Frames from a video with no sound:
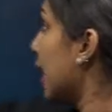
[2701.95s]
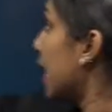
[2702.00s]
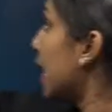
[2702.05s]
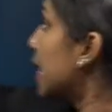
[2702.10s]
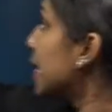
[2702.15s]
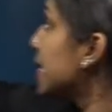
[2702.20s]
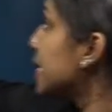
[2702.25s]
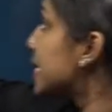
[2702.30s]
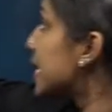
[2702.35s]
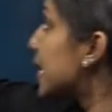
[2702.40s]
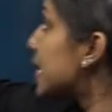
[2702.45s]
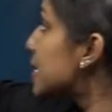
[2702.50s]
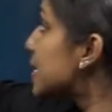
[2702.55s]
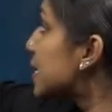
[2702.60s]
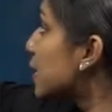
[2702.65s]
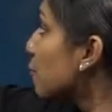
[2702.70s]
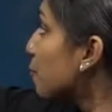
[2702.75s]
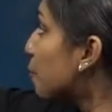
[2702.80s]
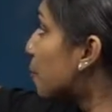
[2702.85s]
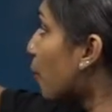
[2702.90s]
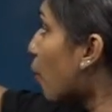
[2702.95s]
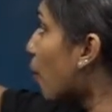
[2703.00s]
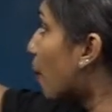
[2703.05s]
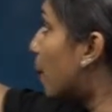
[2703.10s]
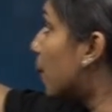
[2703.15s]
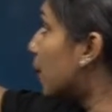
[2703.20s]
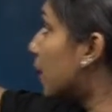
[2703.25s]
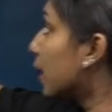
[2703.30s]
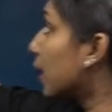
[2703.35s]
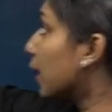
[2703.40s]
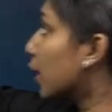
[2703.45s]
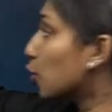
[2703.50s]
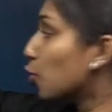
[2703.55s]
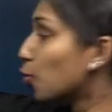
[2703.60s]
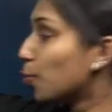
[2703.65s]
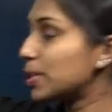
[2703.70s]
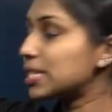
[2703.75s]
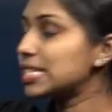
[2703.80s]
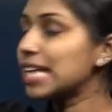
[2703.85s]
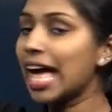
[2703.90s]
intensive property.
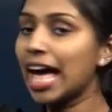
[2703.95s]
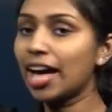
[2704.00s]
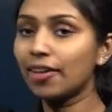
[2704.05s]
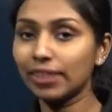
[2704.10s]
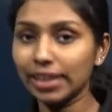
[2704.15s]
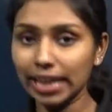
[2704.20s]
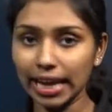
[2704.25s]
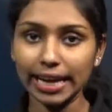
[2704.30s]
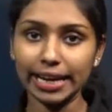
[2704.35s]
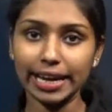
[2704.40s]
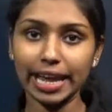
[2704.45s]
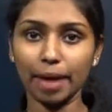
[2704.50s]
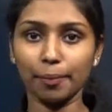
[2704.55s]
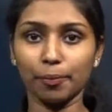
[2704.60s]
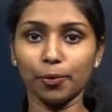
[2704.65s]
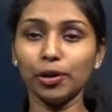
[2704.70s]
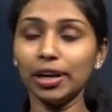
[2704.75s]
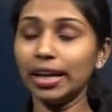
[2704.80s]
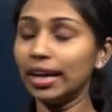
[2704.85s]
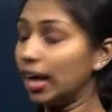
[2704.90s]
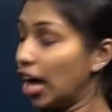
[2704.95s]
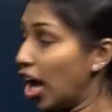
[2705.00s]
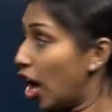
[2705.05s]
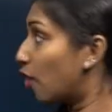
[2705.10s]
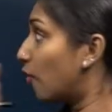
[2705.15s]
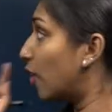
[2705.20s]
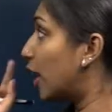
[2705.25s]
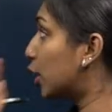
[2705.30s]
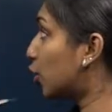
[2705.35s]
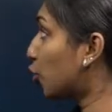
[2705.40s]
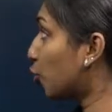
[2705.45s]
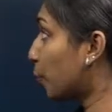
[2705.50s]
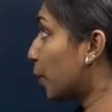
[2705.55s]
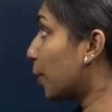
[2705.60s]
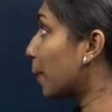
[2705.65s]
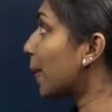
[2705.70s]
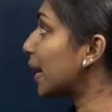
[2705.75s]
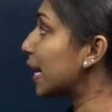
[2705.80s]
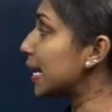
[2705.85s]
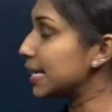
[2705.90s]
You must have an idea about what you
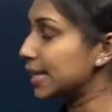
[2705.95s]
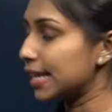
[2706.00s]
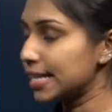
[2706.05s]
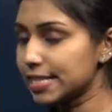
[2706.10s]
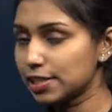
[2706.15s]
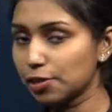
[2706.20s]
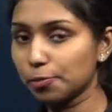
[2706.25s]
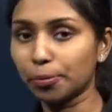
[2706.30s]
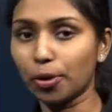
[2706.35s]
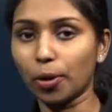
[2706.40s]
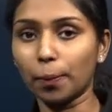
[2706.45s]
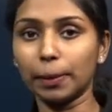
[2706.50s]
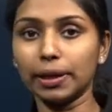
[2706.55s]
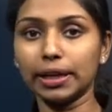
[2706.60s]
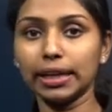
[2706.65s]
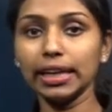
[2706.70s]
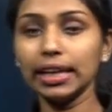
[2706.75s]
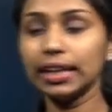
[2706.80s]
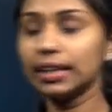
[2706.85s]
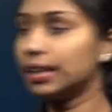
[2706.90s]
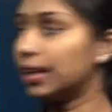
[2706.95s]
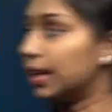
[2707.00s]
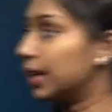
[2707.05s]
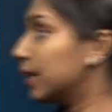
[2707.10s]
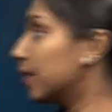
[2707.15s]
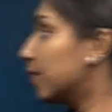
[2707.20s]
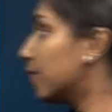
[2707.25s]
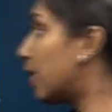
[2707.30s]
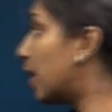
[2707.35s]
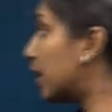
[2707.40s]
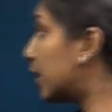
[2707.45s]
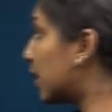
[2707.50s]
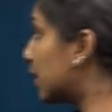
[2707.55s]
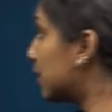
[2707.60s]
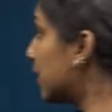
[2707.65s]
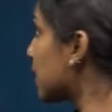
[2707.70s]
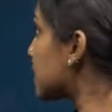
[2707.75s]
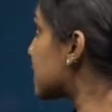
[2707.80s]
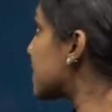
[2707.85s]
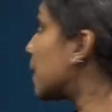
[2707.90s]
mean by intensive property. Then what are
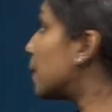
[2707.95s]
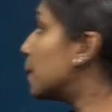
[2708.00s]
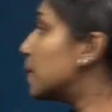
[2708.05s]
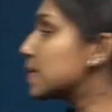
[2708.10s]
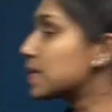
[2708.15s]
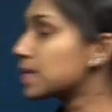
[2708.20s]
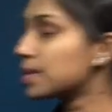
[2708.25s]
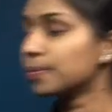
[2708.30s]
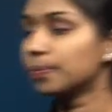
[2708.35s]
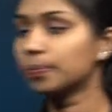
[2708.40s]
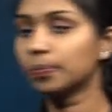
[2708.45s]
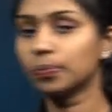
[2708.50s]
the examples?